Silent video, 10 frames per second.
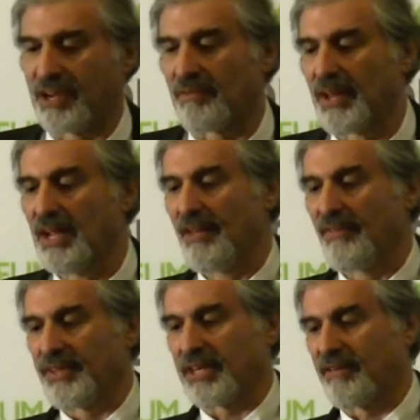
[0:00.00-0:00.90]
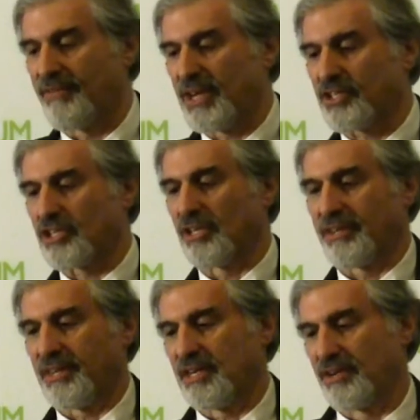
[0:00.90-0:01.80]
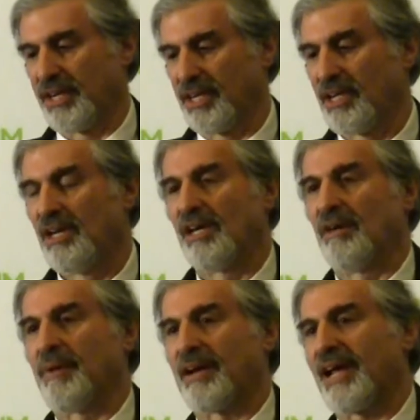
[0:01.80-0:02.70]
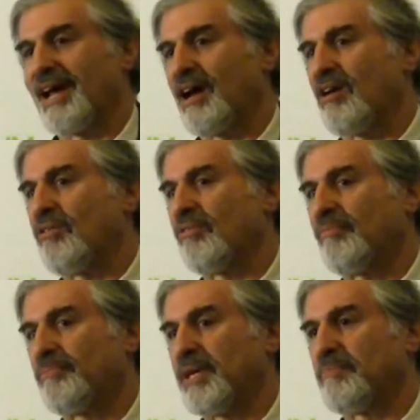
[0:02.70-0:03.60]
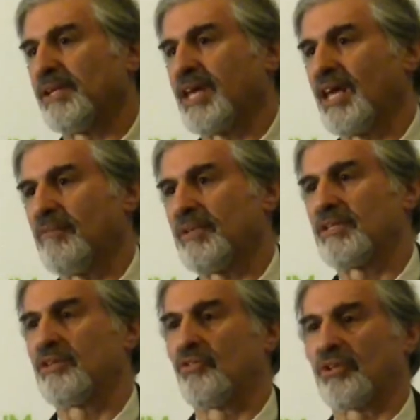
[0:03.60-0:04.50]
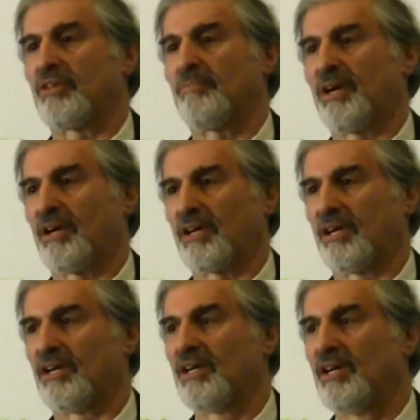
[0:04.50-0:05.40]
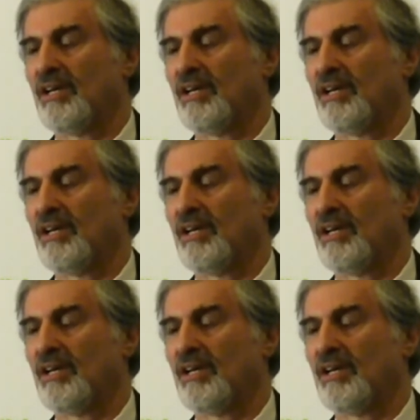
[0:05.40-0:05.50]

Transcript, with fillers: Now, the conventional theory about how people came into North America